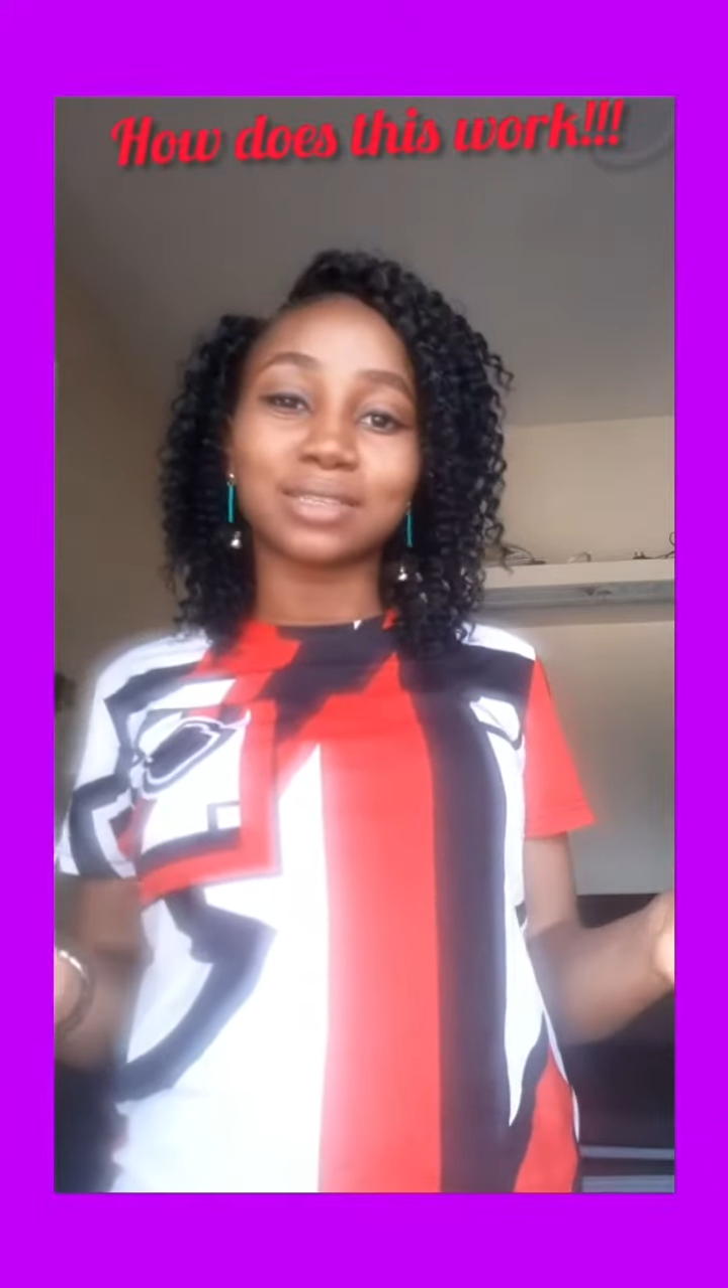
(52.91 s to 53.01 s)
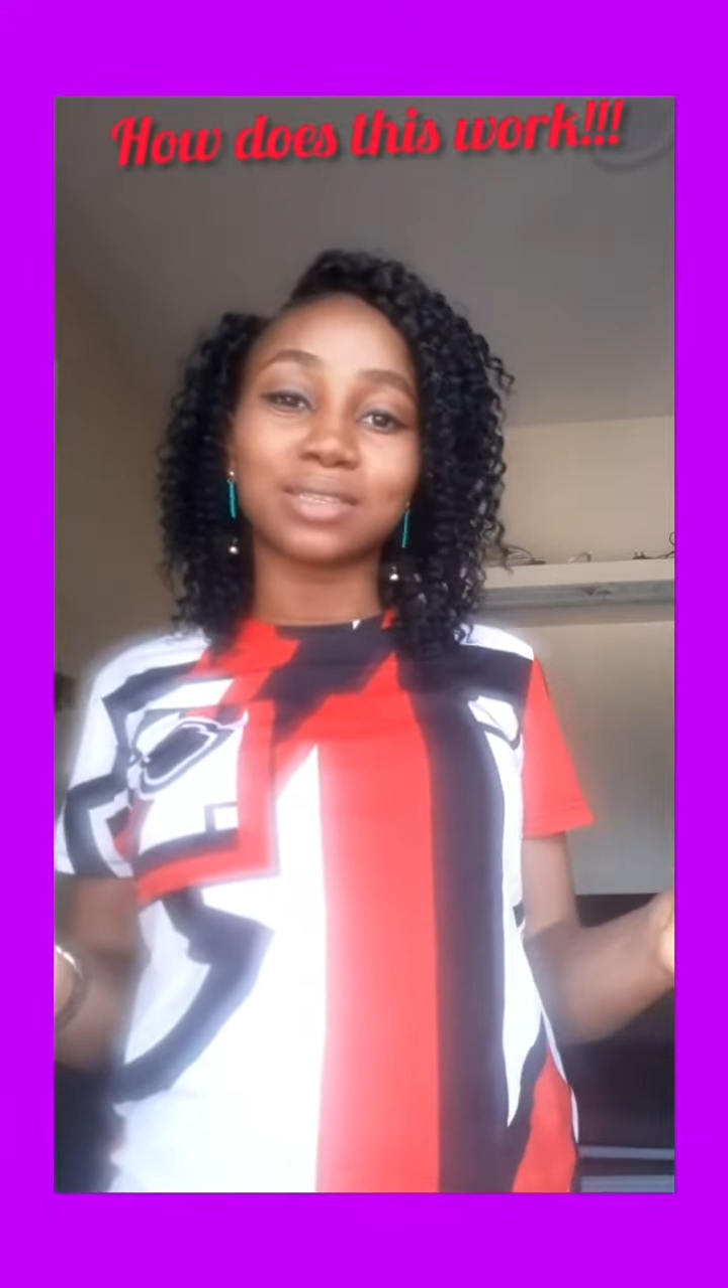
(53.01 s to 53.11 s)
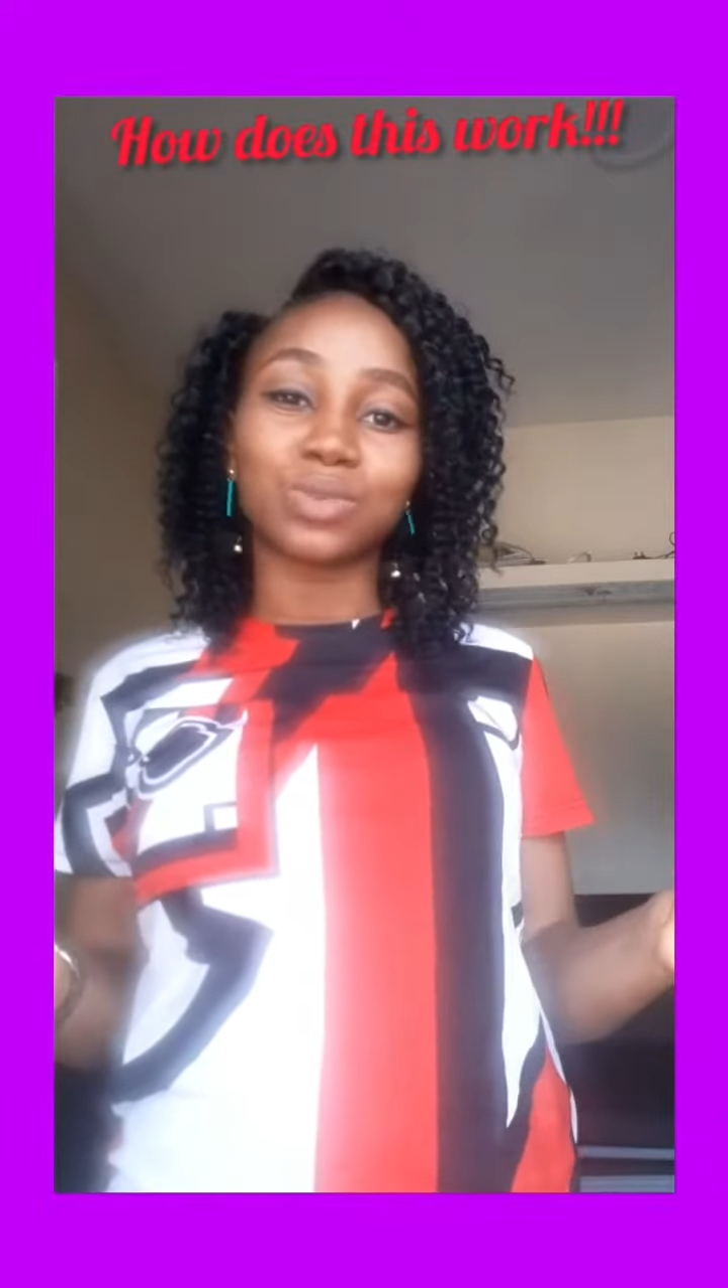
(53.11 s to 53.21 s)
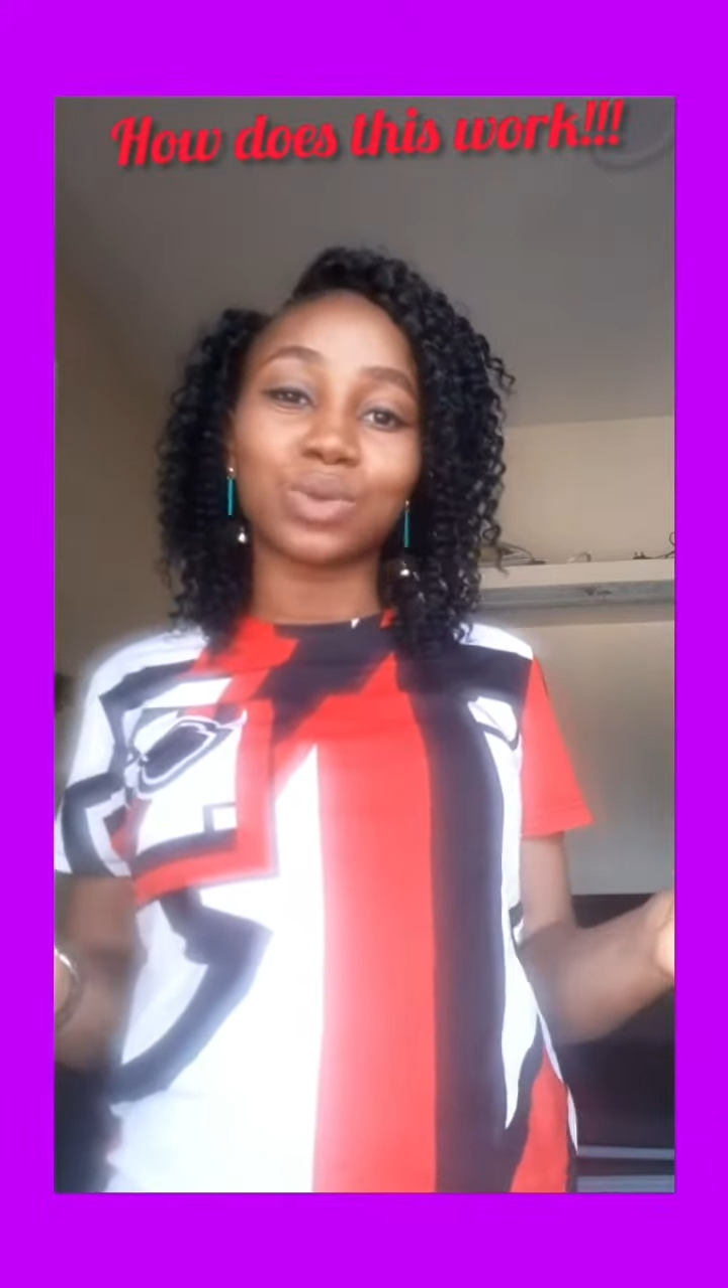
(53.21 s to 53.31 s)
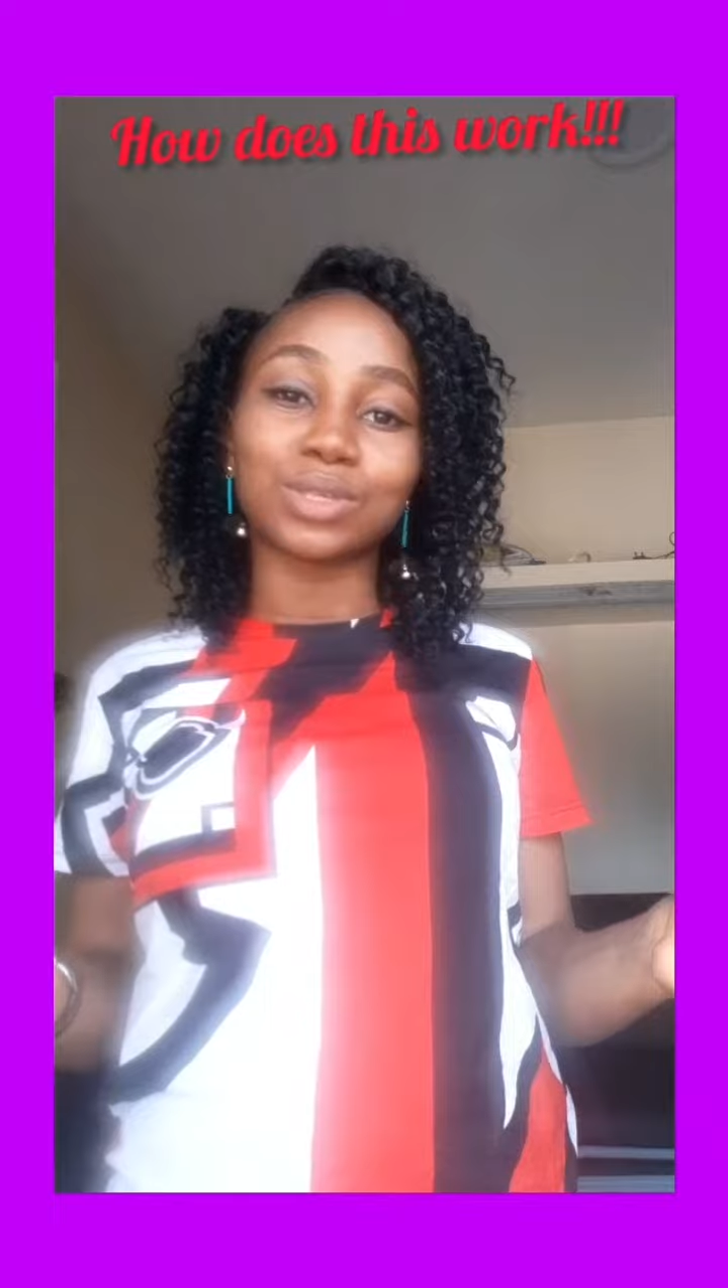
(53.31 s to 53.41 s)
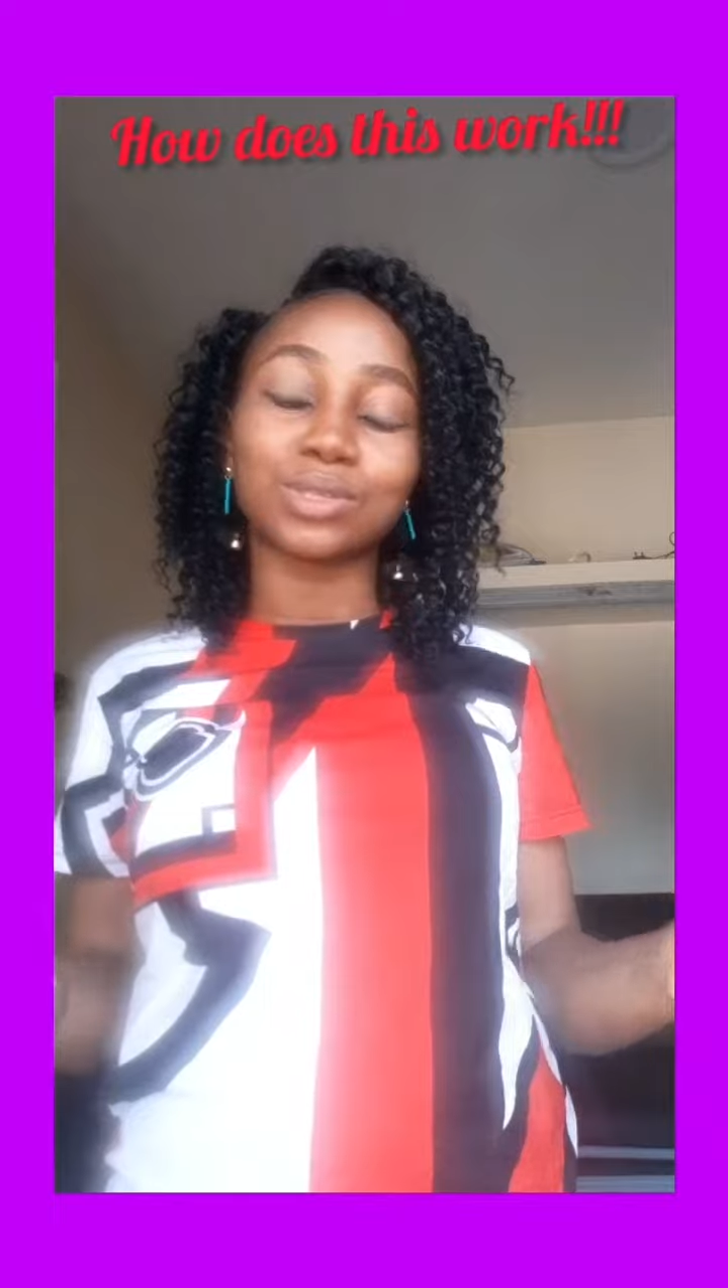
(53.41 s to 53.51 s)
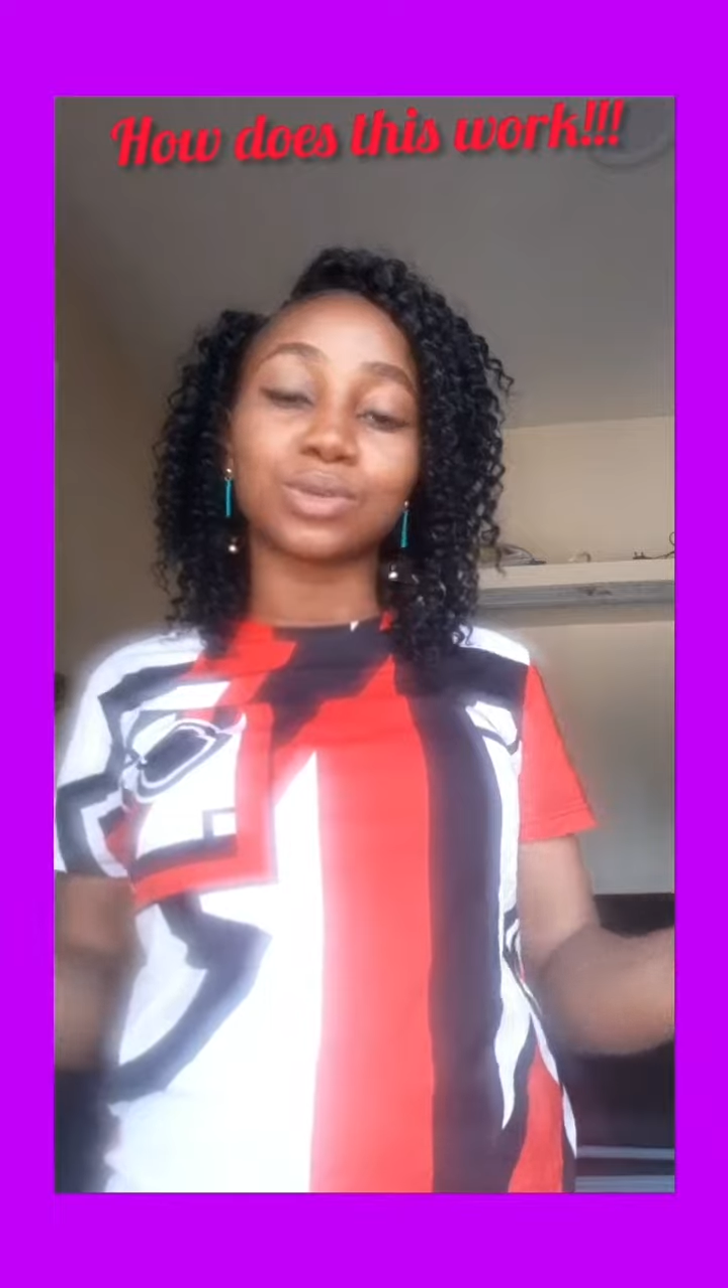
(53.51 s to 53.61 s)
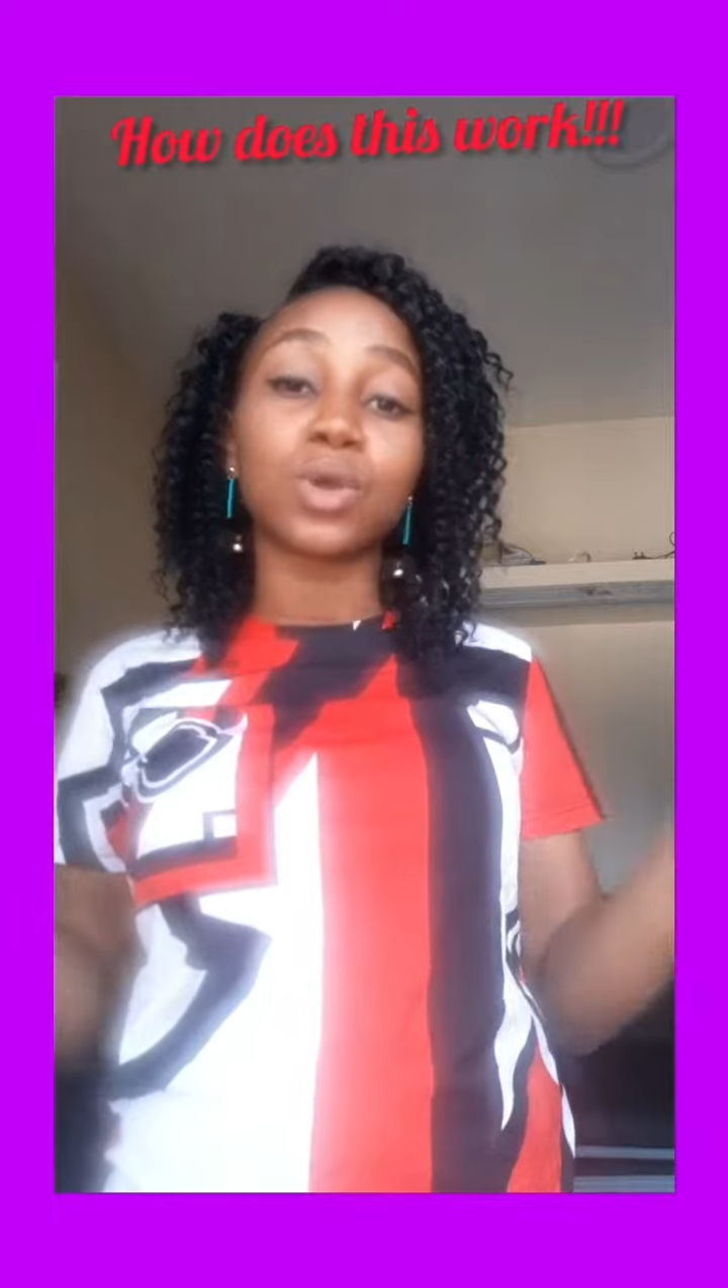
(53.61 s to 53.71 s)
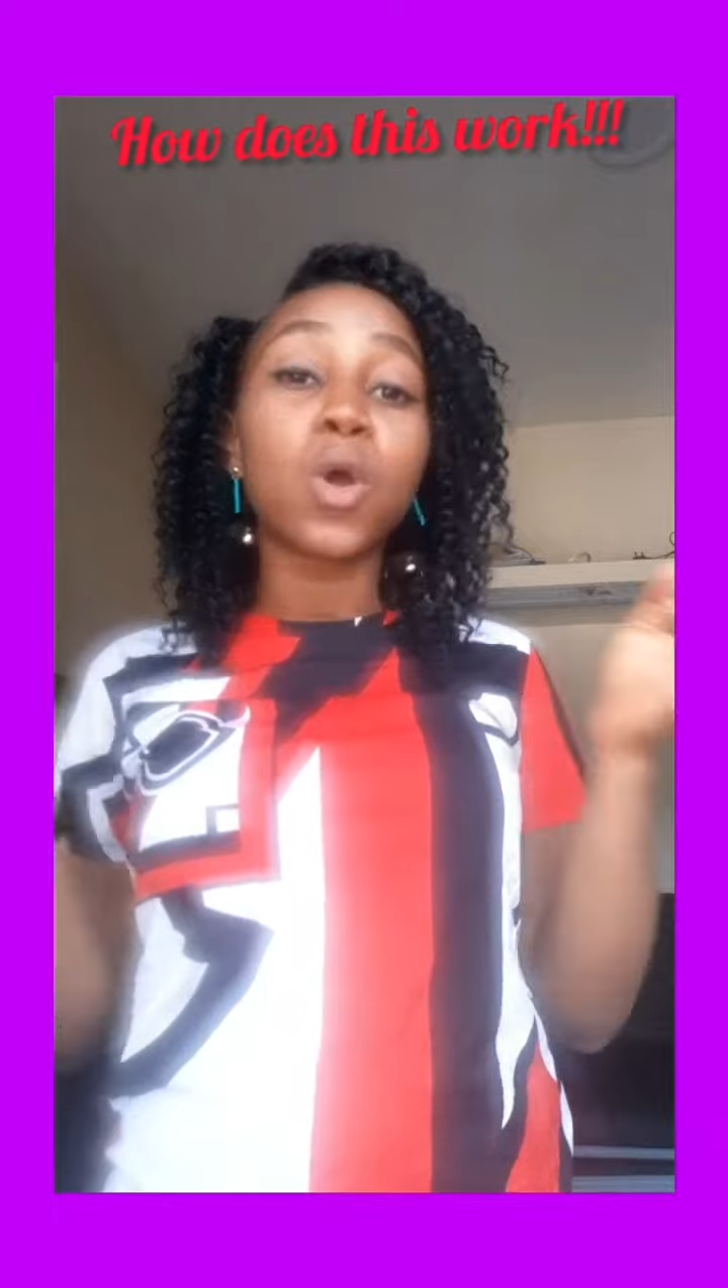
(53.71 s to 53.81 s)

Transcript: this question: